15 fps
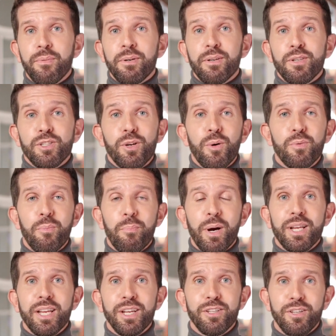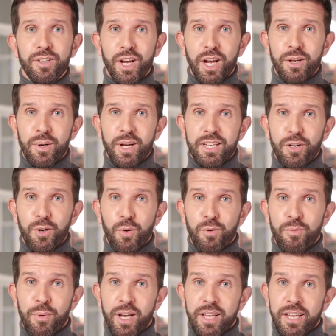Silver mining is not like gold
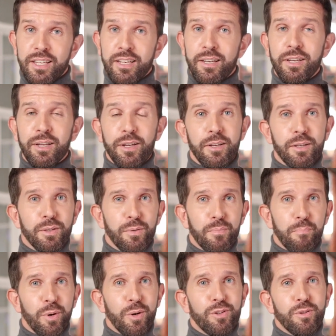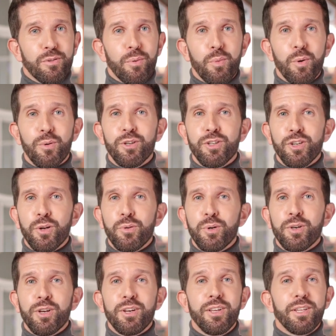mining. Most of the world's
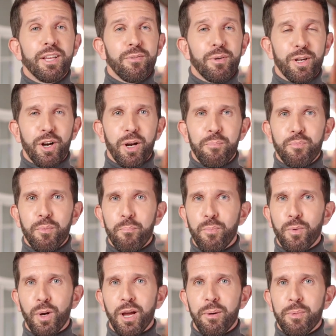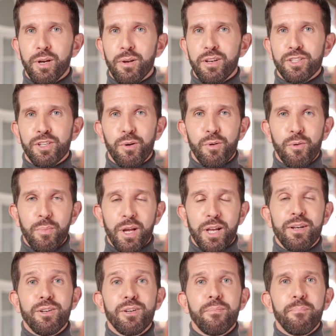silver doesn't even come from primary silver
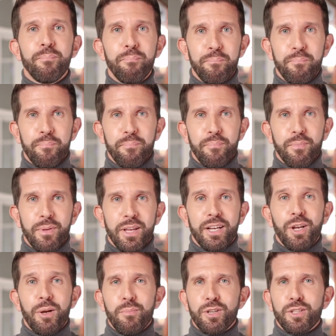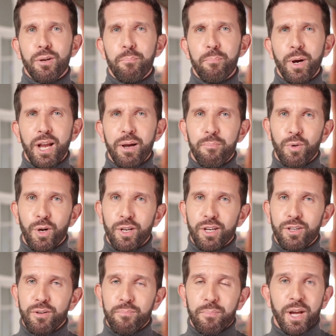mines. It comes as a
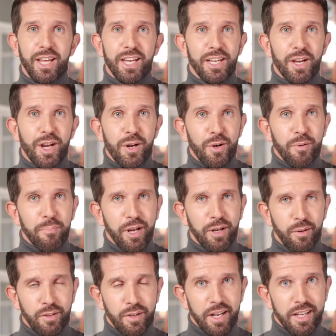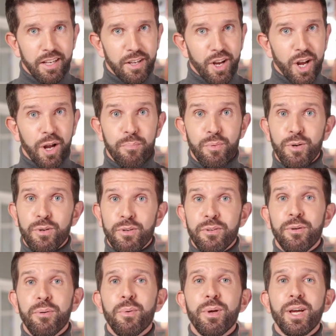byproduct of mining other metals like copper,
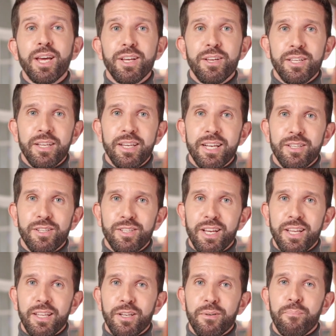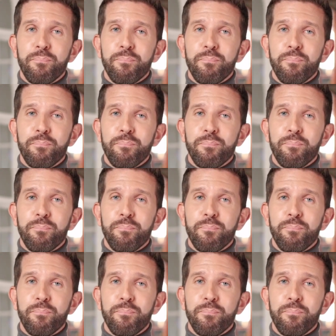lead, and zinc.